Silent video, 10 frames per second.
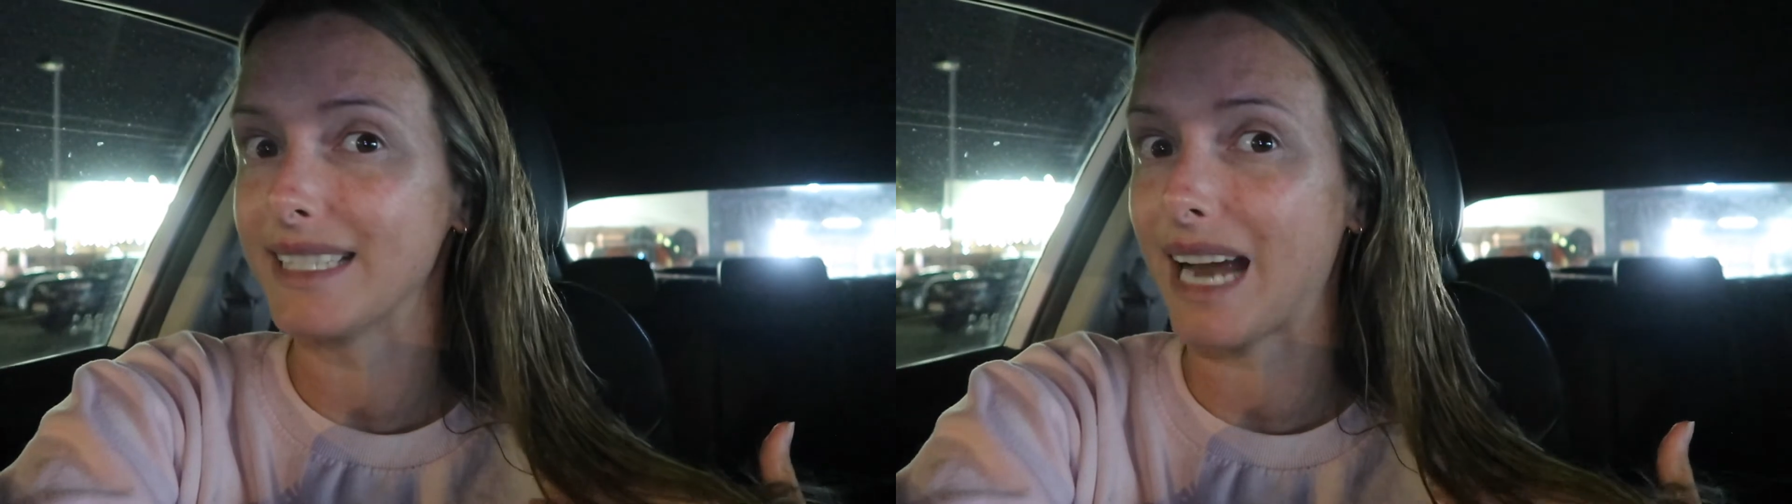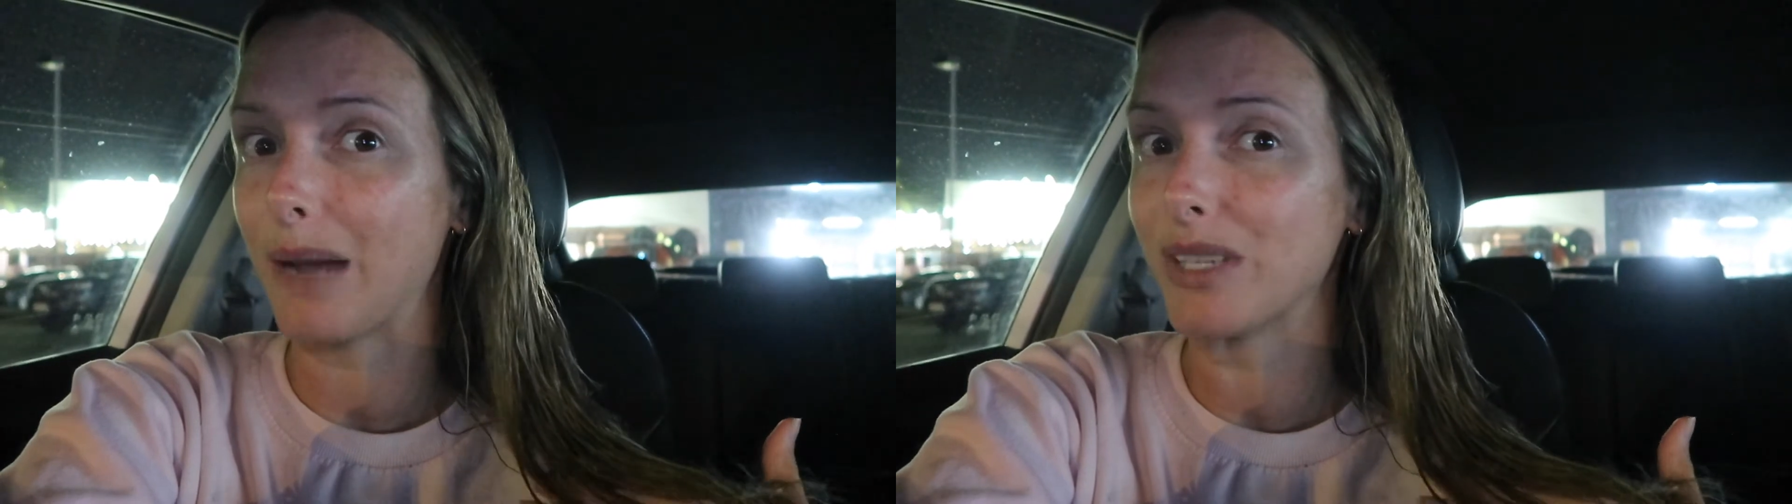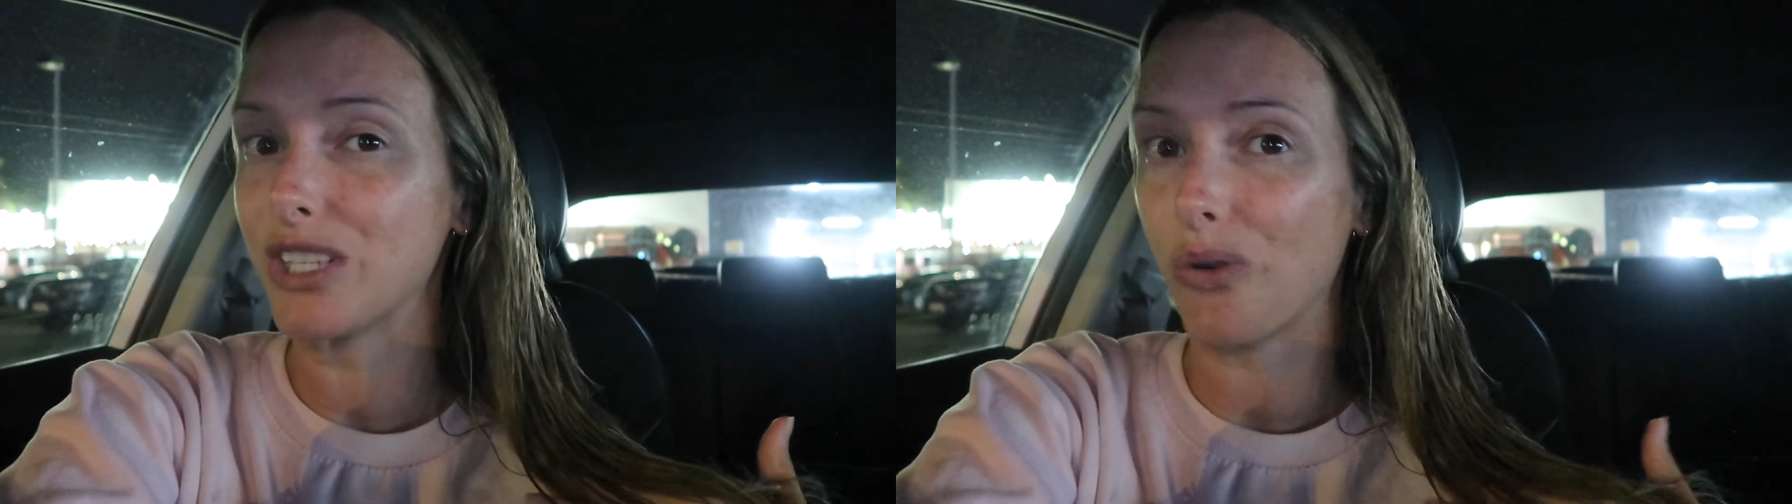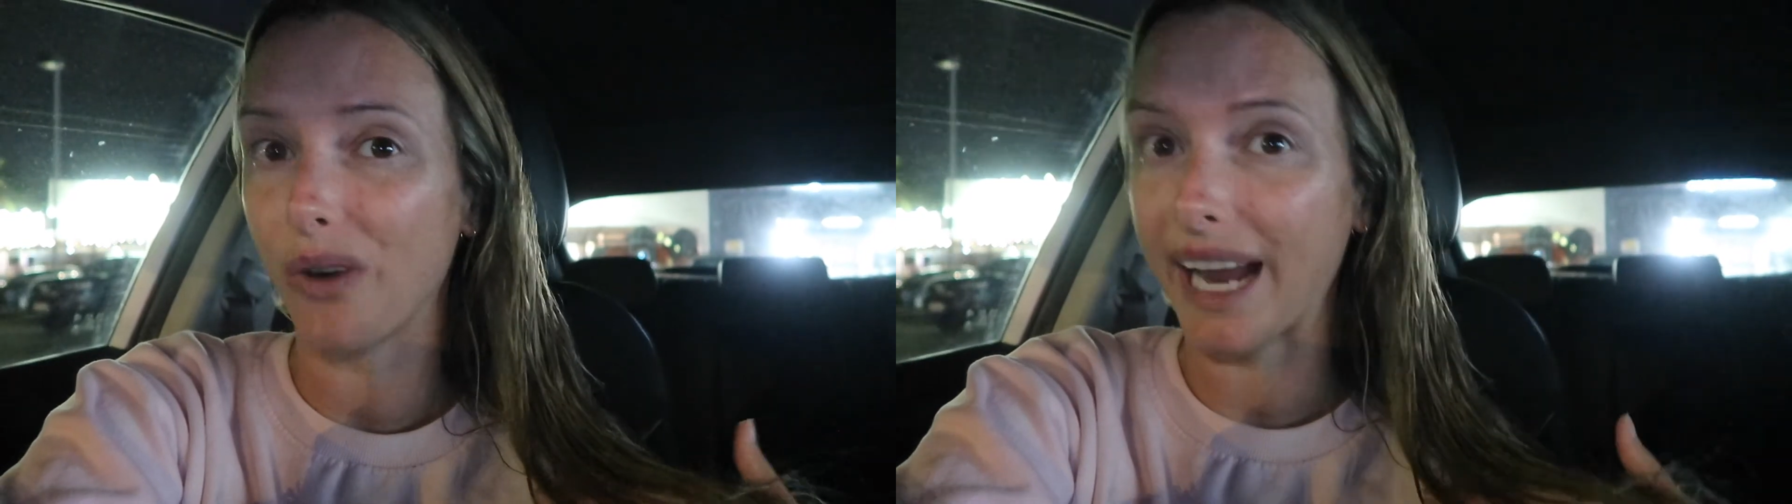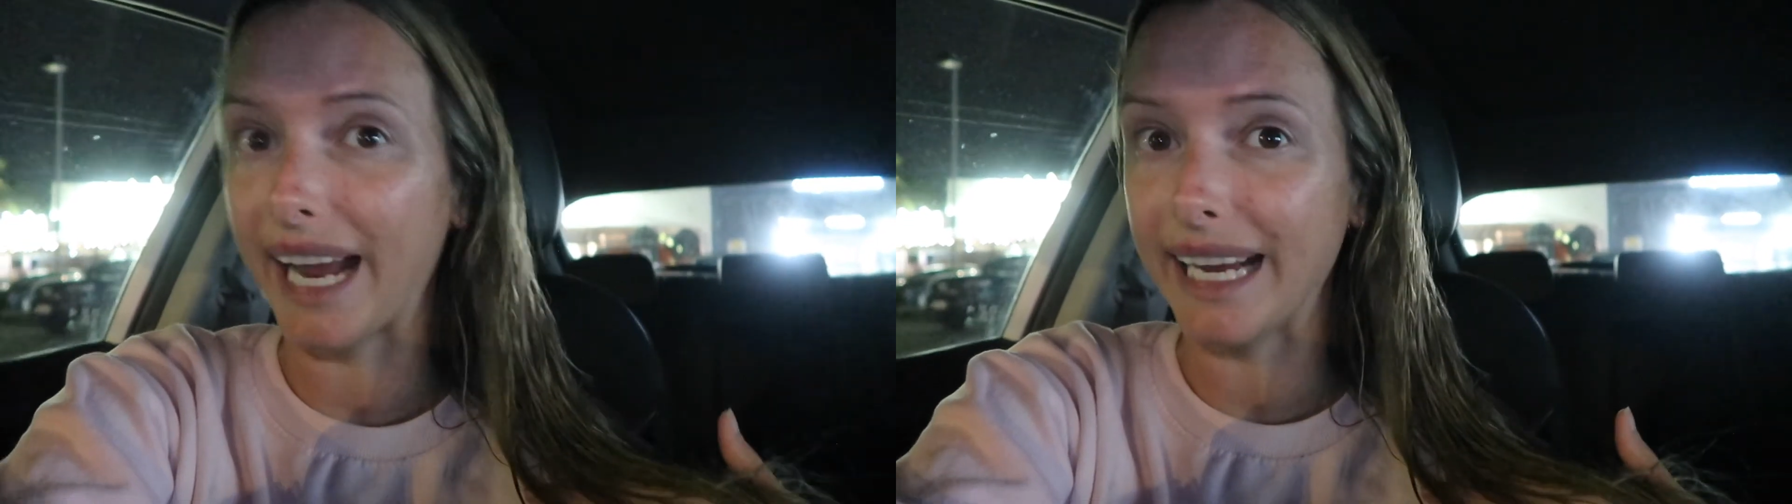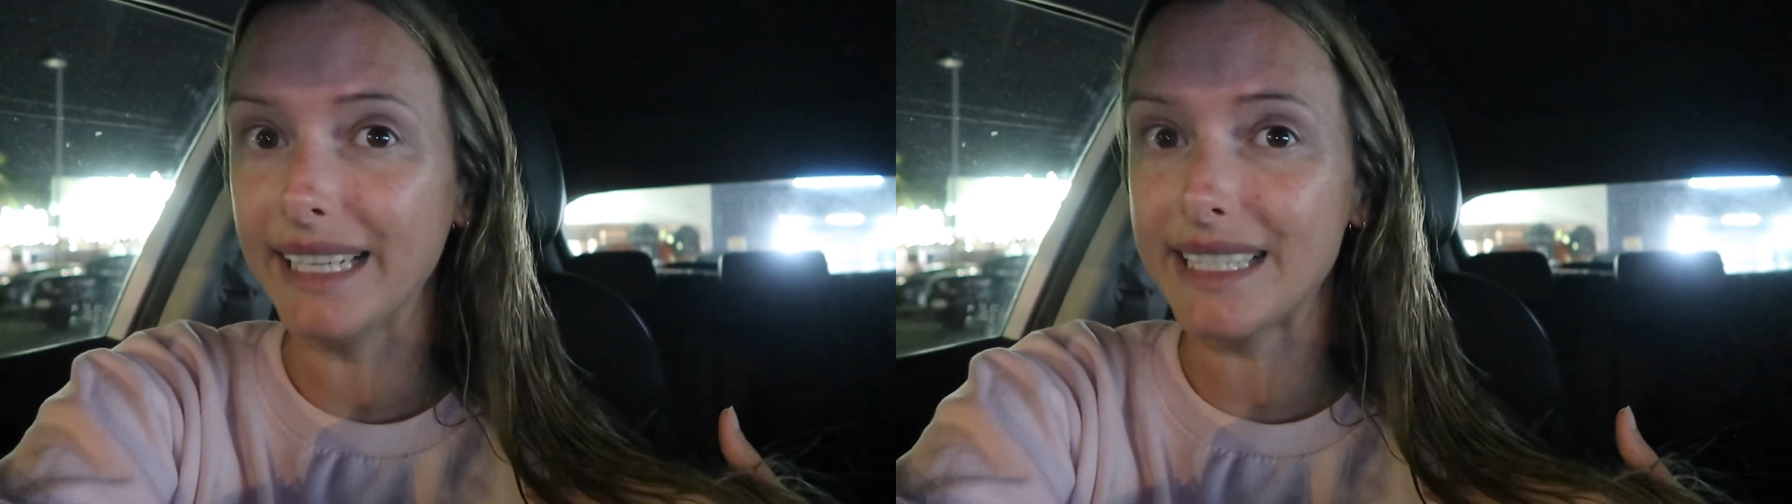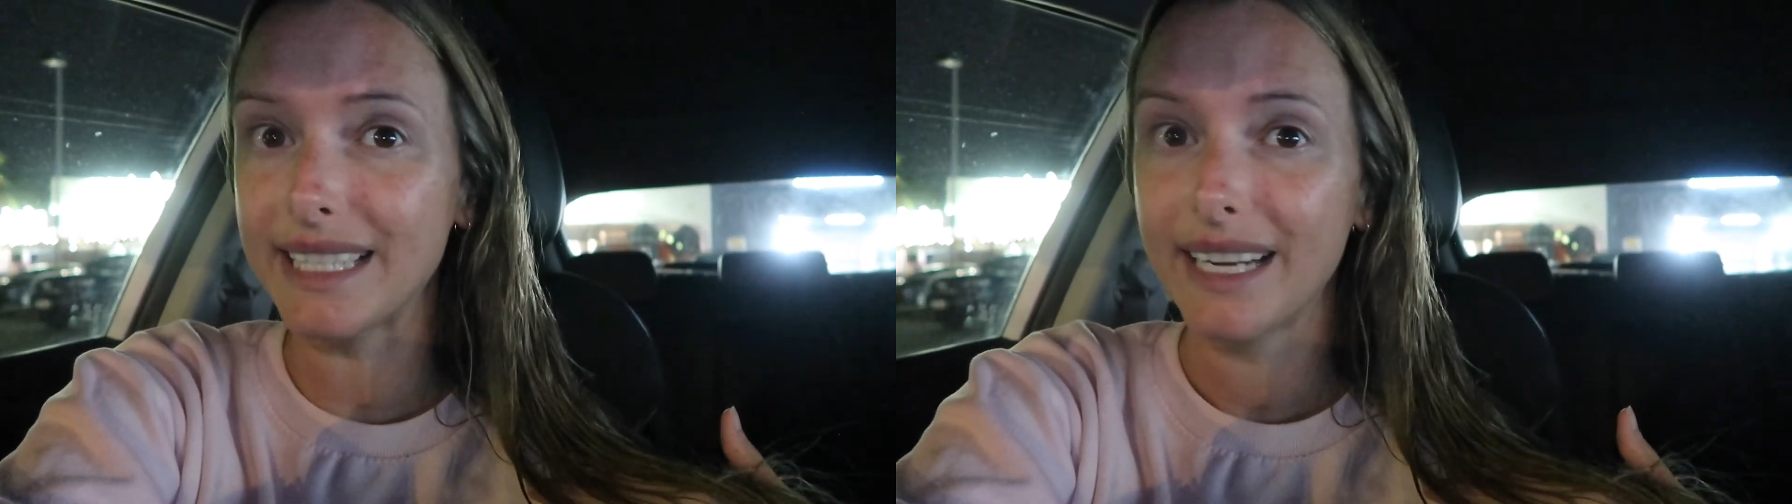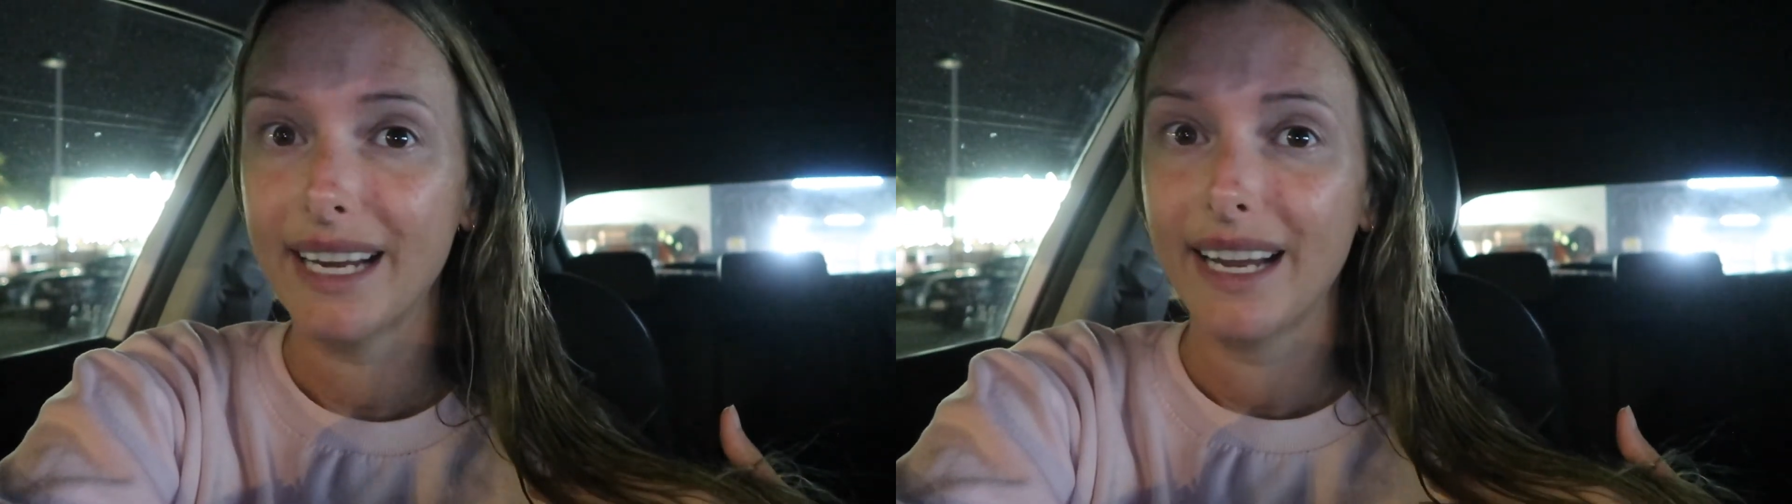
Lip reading: damage or heat.